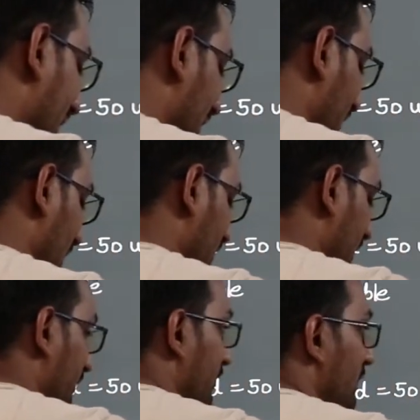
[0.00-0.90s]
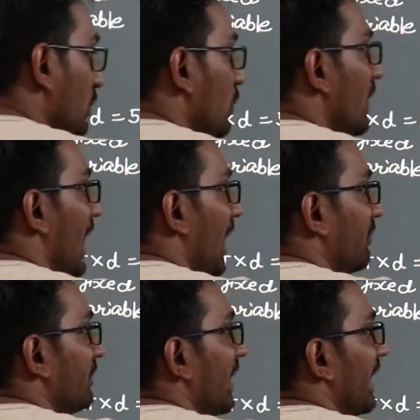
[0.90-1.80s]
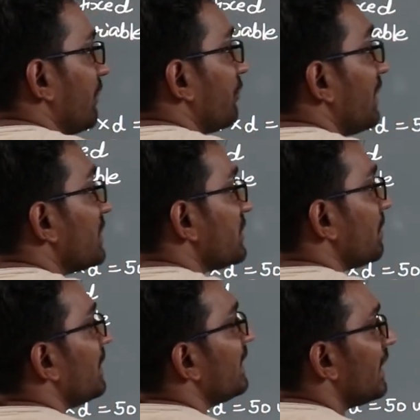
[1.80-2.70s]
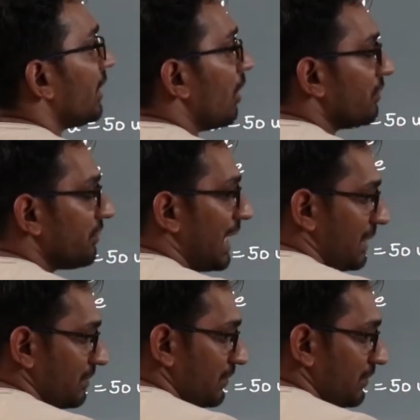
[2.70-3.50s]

level is reviewed after a fixed period of time,